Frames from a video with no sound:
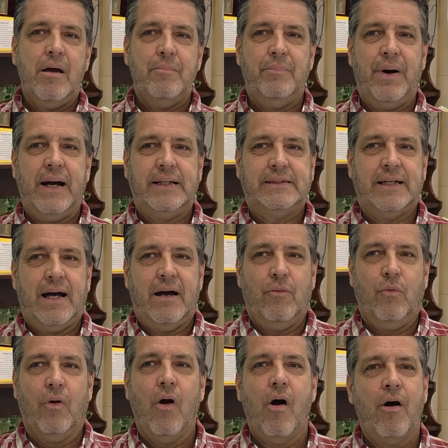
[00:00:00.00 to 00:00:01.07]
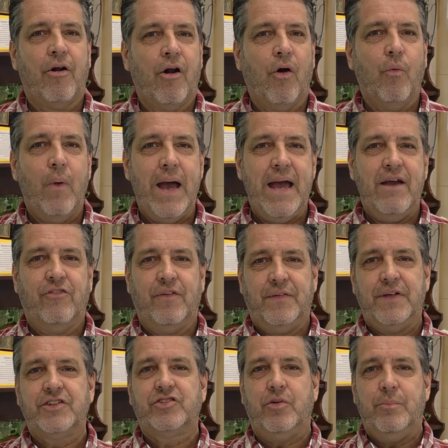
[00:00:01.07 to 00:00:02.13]
But we're on our way for
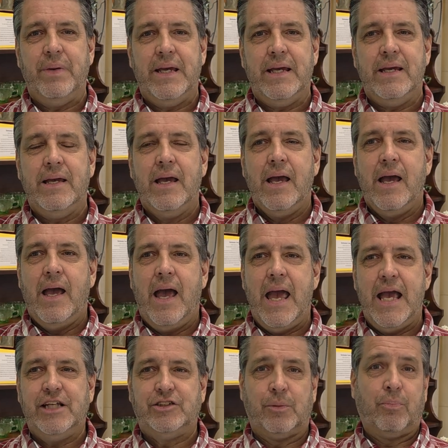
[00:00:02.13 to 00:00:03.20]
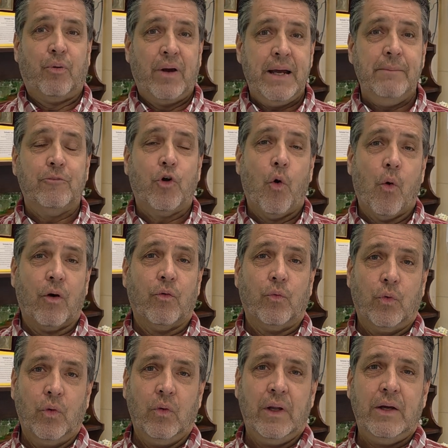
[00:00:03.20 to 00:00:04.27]
this to be a Supreme Court
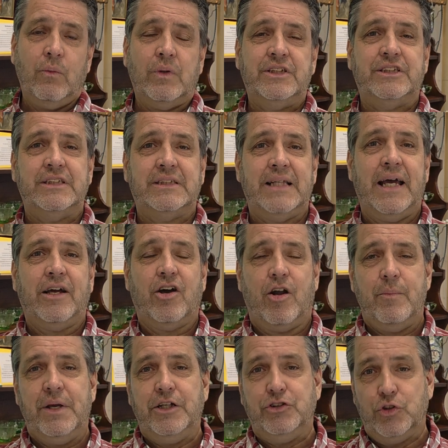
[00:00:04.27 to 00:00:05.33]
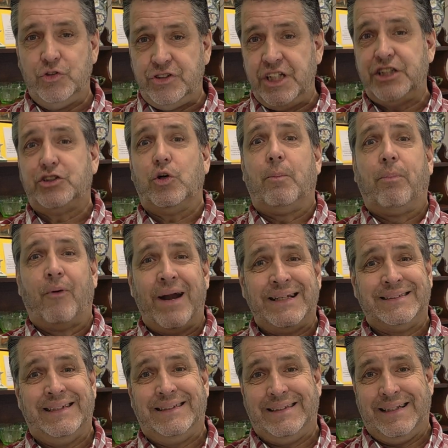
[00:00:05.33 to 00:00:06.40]
ruling, which is then going to be judicial
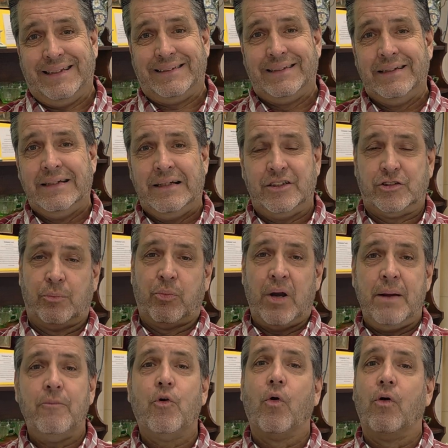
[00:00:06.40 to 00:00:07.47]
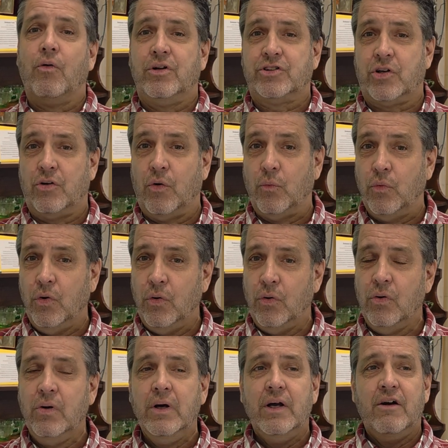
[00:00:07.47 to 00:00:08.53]
precedent. The Supreme Court is going to
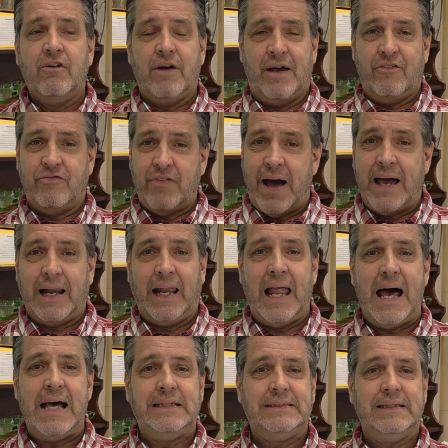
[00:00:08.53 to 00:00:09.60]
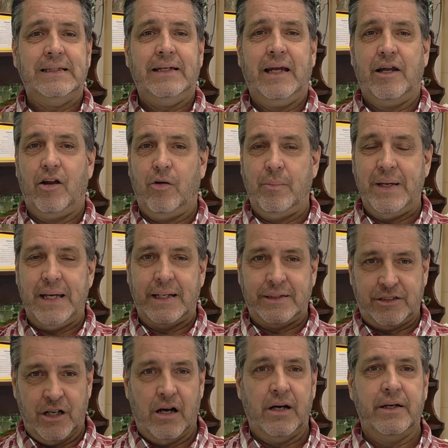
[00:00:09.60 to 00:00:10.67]
rule and finalize it, and it'll be a
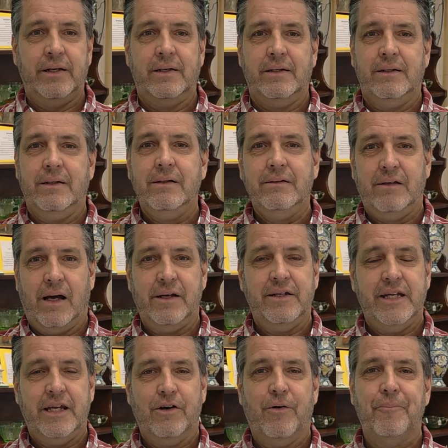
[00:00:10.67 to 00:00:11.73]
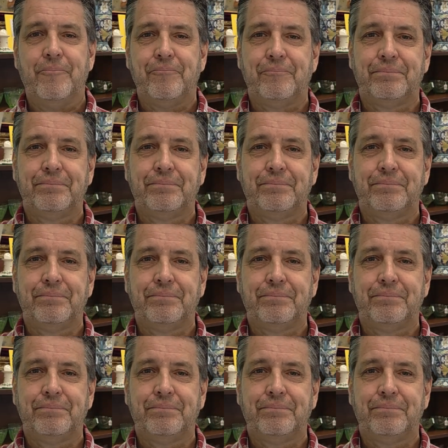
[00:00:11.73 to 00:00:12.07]
done deal.